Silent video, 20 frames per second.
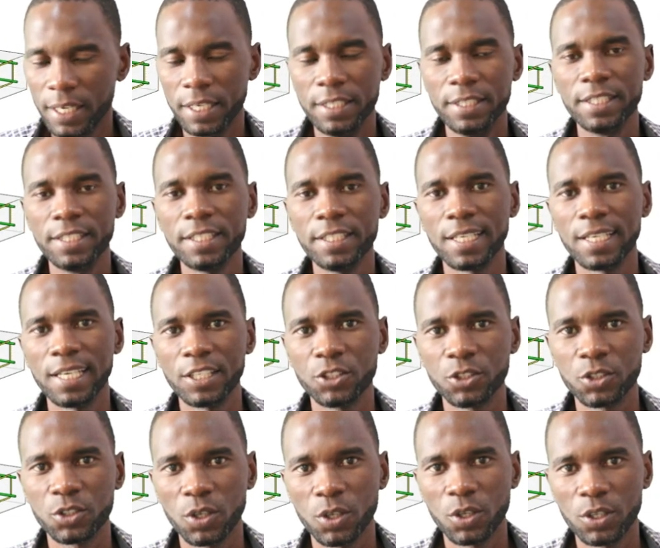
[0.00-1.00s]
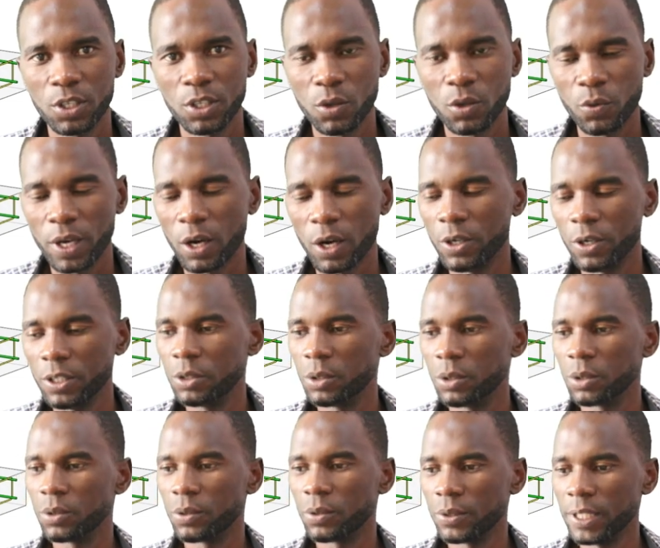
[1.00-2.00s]
In this lesson, we are going
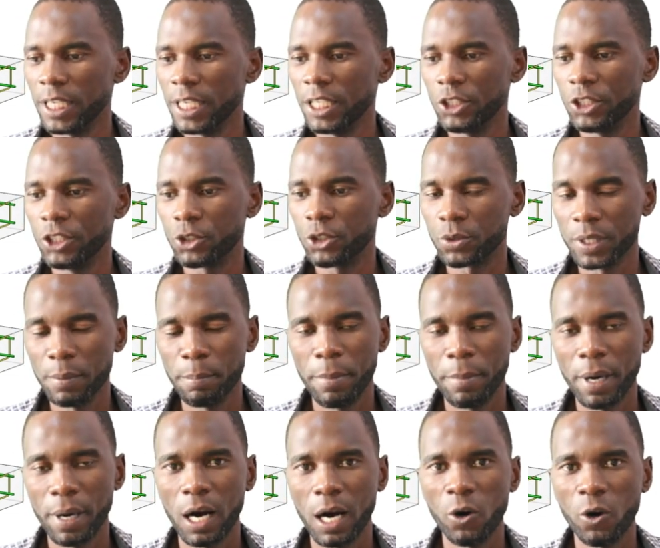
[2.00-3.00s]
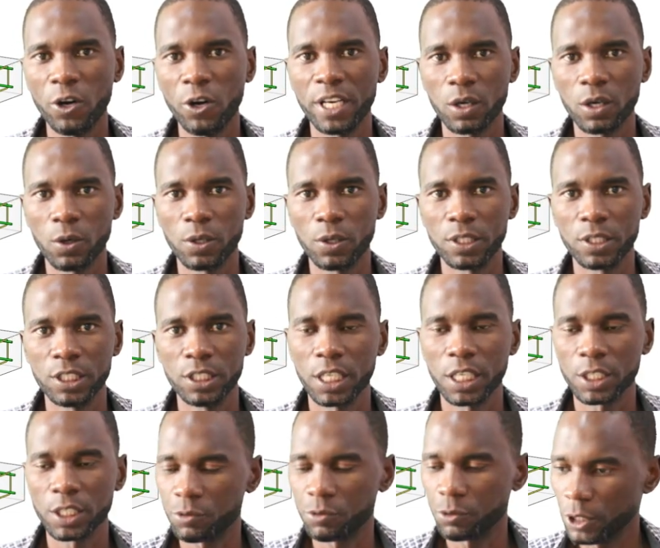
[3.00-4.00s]
to create rebar on a
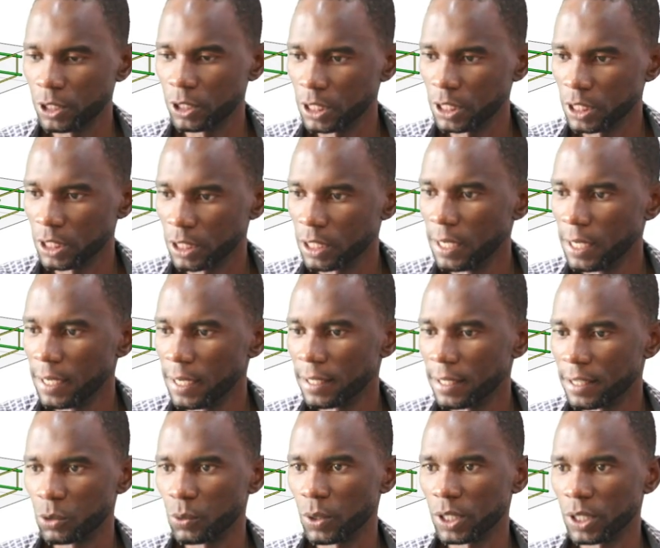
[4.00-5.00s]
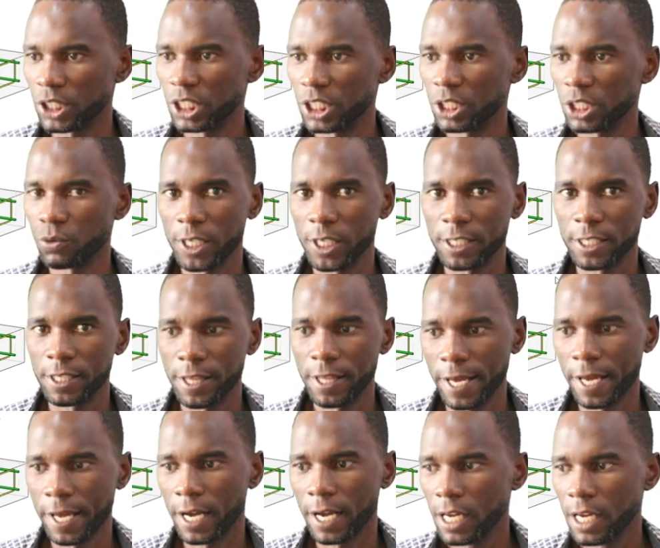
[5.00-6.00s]
continuous footing that we're seeing right
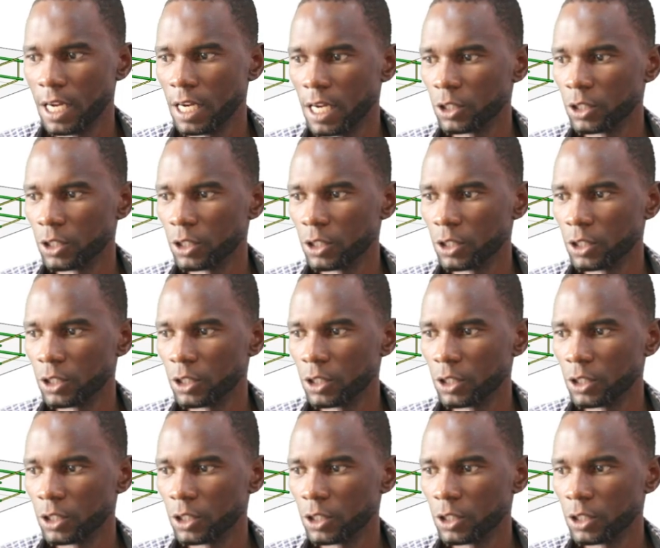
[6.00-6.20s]
there.